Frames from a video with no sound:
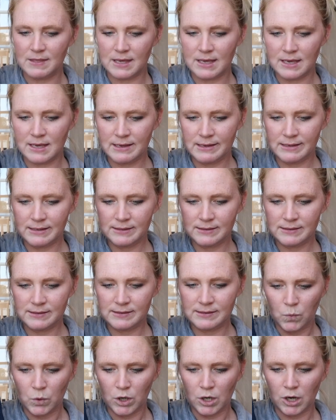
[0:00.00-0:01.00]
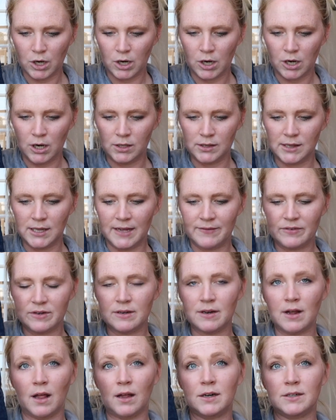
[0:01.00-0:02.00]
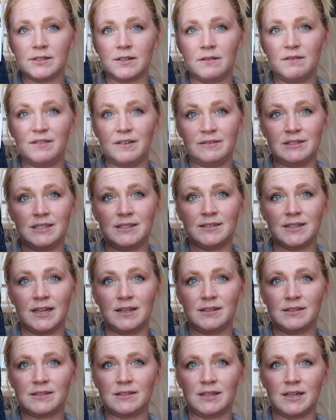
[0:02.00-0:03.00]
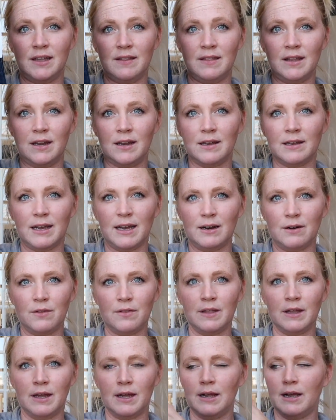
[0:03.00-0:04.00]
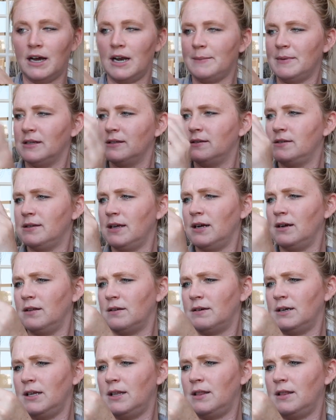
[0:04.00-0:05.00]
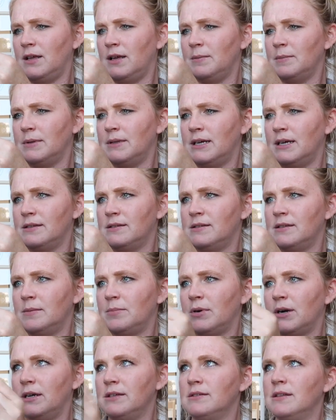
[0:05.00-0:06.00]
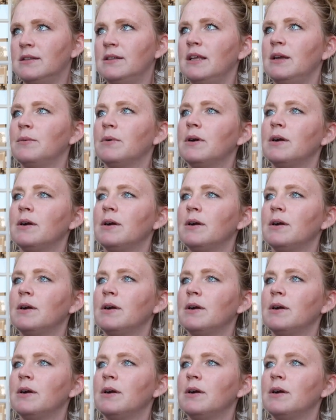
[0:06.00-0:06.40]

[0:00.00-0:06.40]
These were $11.50, and I don't think I got them on sale or anything, but that's the price that they